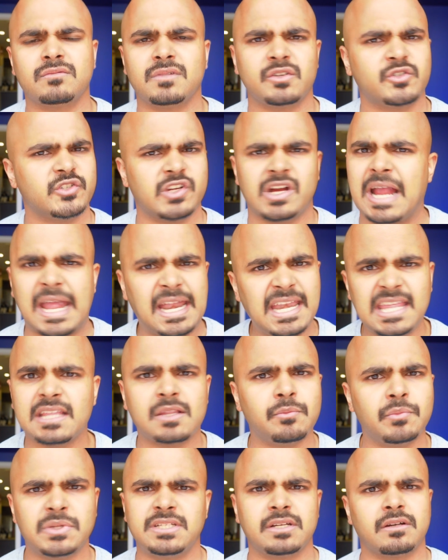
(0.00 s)
share any of
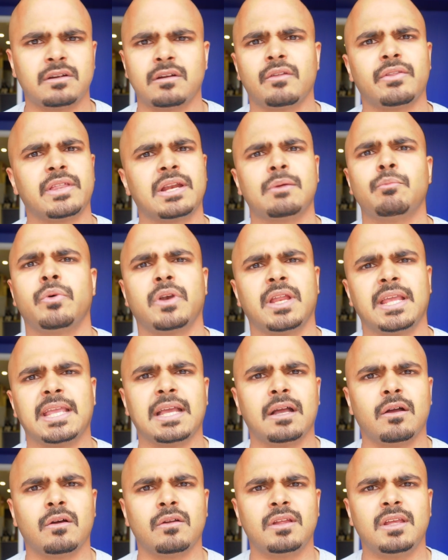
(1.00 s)
the material that I'm putting
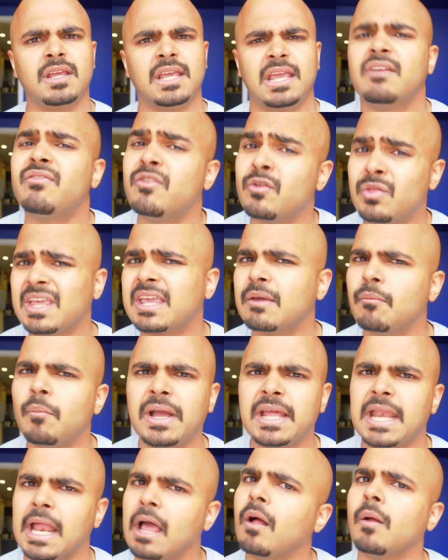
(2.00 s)
out if you think it
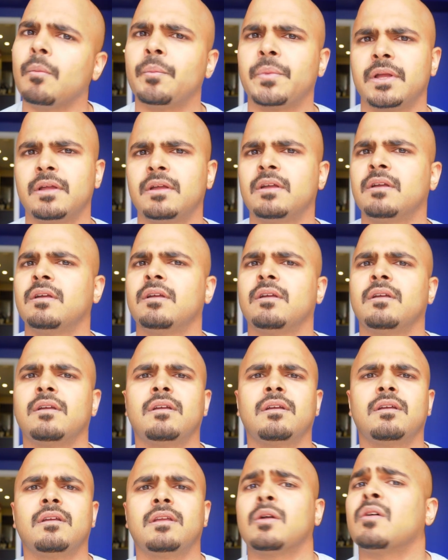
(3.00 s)
might help.
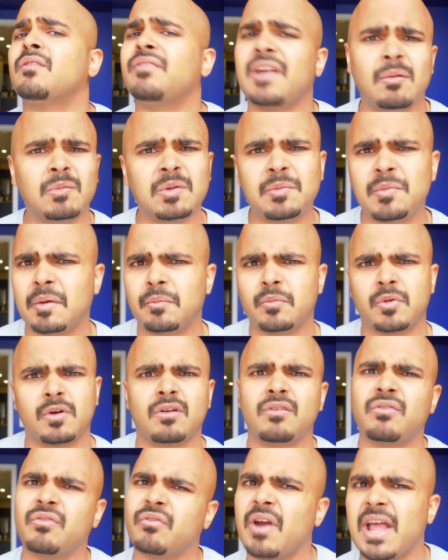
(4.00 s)
A family member,
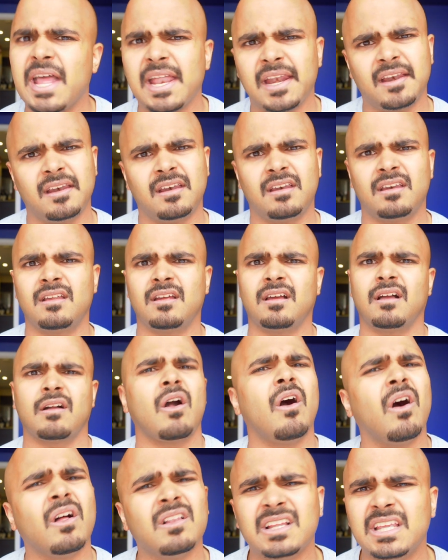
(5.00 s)
a friend, a
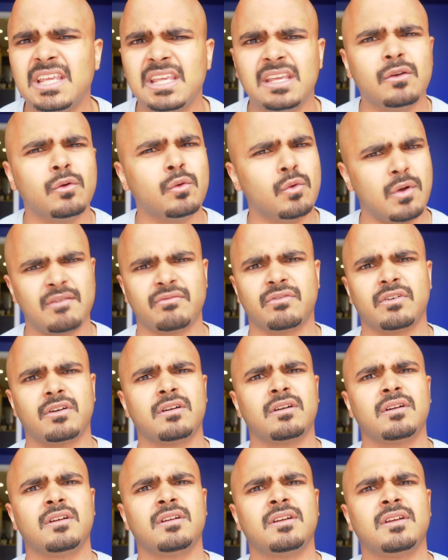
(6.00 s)
colleague,
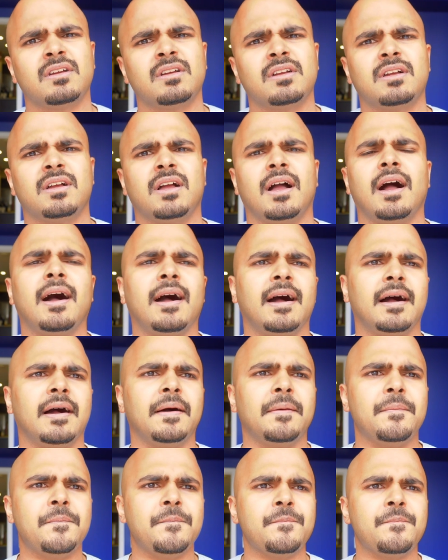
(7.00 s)
whoever.
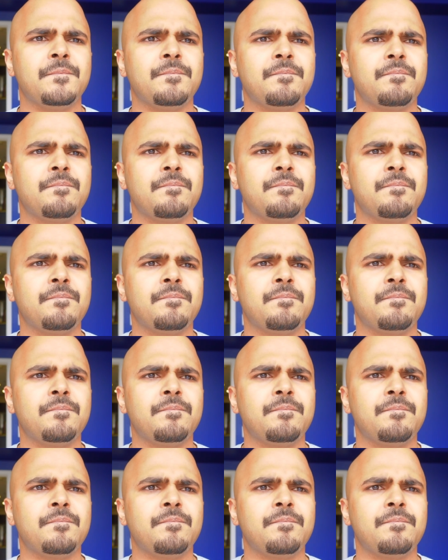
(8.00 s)
Because